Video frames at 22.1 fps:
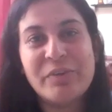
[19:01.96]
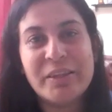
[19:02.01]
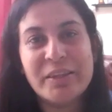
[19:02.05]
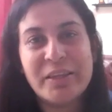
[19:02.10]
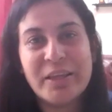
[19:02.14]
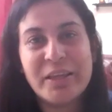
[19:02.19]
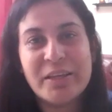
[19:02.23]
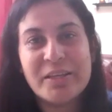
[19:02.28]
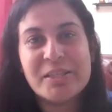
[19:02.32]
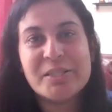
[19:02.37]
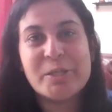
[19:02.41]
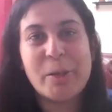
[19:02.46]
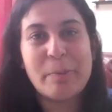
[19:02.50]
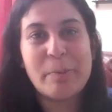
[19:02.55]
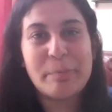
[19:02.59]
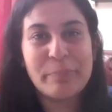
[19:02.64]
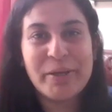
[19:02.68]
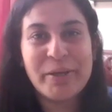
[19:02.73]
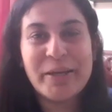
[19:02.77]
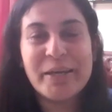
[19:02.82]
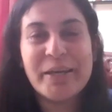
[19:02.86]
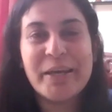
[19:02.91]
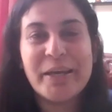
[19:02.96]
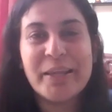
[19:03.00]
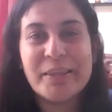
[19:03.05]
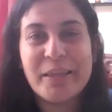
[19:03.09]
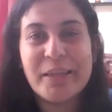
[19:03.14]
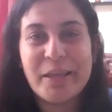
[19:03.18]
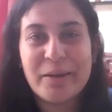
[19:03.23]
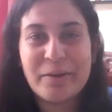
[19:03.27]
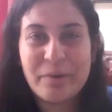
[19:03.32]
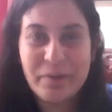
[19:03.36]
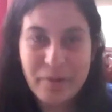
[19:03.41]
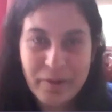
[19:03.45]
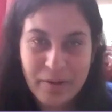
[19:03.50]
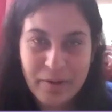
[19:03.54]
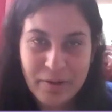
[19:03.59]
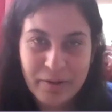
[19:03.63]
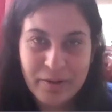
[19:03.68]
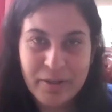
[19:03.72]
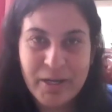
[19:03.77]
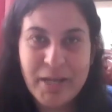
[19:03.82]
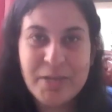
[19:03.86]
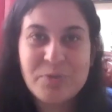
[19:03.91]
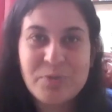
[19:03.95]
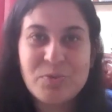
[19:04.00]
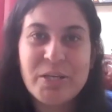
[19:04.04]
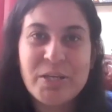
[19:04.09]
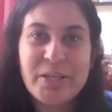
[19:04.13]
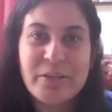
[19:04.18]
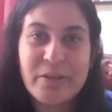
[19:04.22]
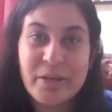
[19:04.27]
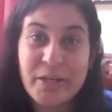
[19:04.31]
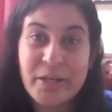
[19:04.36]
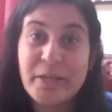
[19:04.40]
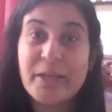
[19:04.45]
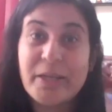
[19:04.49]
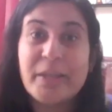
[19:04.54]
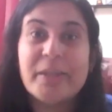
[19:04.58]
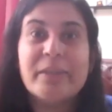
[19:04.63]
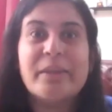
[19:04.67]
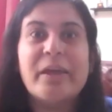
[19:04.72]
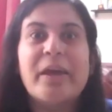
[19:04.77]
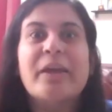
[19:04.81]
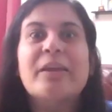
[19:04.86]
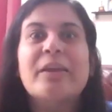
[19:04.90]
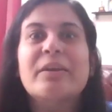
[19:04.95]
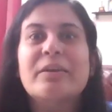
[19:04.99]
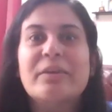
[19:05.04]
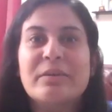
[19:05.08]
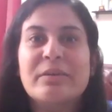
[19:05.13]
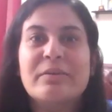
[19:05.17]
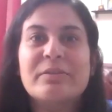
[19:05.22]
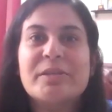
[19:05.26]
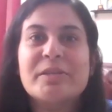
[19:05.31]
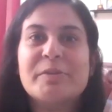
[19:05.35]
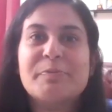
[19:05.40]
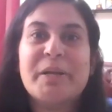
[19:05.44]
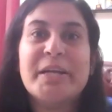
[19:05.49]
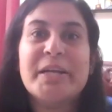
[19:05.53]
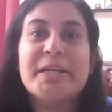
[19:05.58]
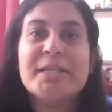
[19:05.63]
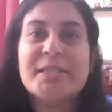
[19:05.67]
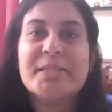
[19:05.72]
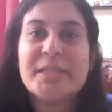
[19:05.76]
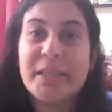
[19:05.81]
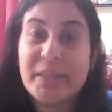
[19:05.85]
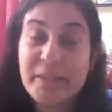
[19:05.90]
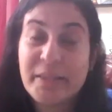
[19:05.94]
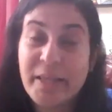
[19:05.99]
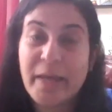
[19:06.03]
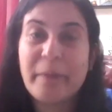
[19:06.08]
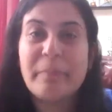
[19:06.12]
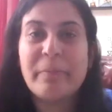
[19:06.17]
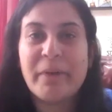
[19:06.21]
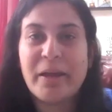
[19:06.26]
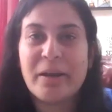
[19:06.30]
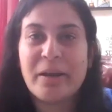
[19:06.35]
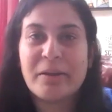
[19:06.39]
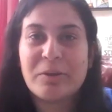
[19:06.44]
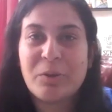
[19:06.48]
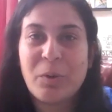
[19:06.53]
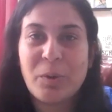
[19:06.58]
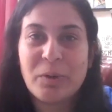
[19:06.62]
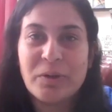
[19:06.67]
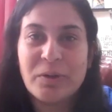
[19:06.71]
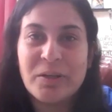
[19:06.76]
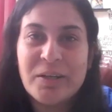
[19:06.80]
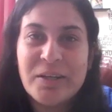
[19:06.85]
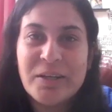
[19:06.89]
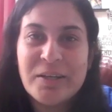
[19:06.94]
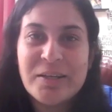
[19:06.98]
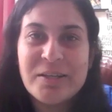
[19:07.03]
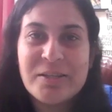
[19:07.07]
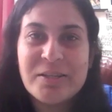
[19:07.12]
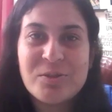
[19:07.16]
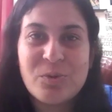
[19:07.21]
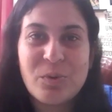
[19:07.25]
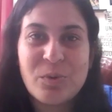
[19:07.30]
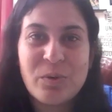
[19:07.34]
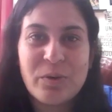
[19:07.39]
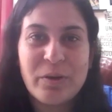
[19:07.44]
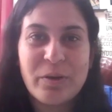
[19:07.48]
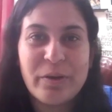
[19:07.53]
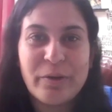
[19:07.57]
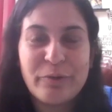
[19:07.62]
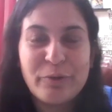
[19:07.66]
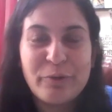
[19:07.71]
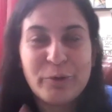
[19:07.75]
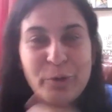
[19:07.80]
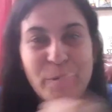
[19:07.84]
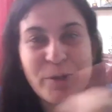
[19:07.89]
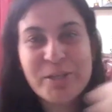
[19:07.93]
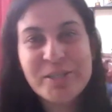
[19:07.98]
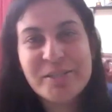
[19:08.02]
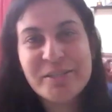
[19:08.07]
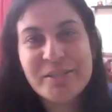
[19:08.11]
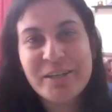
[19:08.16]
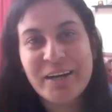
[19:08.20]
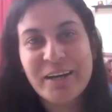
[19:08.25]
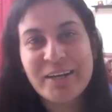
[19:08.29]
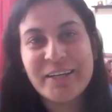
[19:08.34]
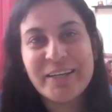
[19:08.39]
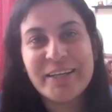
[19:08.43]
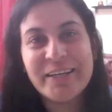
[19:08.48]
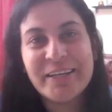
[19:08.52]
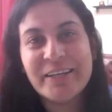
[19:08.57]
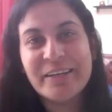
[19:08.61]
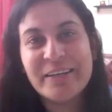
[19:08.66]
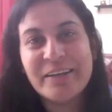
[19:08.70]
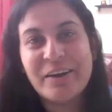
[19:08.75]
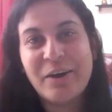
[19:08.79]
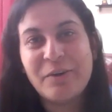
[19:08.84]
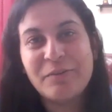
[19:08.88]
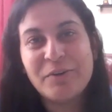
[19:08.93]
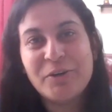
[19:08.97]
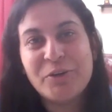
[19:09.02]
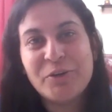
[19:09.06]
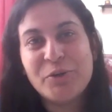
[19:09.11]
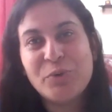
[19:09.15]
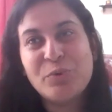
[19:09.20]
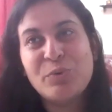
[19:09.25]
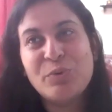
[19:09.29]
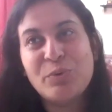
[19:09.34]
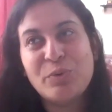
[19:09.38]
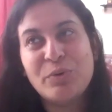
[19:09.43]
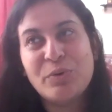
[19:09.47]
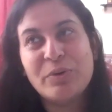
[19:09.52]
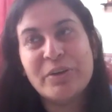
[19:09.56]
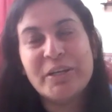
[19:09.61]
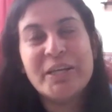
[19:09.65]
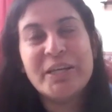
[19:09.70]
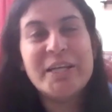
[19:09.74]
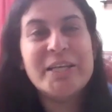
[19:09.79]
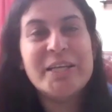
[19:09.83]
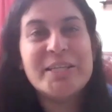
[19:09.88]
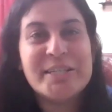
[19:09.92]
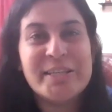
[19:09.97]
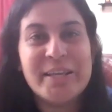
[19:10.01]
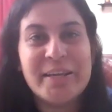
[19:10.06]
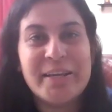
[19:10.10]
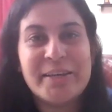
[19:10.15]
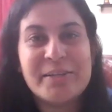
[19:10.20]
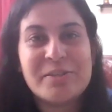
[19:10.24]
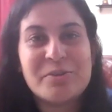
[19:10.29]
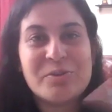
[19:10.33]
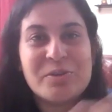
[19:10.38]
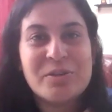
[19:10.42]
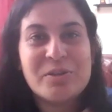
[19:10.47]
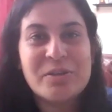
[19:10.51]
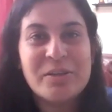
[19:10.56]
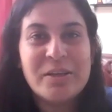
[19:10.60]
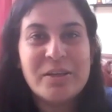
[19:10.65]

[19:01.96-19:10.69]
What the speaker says: and then jumping, and then gradually running, and then sprints, and then marathon. So if you're not starting, how would you reach there? So